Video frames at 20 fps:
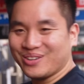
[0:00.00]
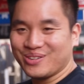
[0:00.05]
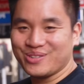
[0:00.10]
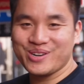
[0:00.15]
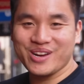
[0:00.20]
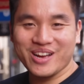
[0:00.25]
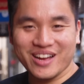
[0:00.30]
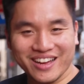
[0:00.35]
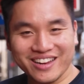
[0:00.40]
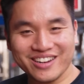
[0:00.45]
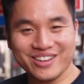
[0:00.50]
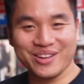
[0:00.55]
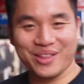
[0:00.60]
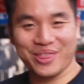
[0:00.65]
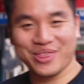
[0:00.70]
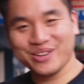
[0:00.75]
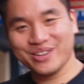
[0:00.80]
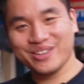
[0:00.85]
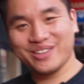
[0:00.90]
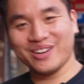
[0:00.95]
We're at our
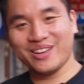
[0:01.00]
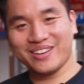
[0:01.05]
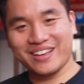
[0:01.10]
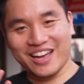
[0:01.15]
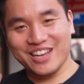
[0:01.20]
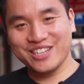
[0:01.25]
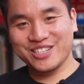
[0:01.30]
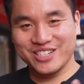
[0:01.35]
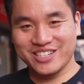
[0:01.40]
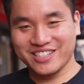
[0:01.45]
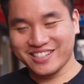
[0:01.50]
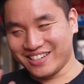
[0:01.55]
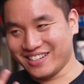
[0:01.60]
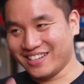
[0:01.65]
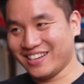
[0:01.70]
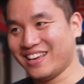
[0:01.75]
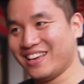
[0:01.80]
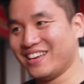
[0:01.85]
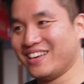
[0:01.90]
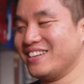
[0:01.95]
3rd location,
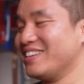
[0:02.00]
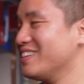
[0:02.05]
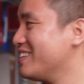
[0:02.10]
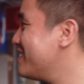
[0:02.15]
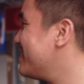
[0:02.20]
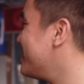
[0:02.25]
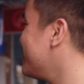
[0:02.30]
and it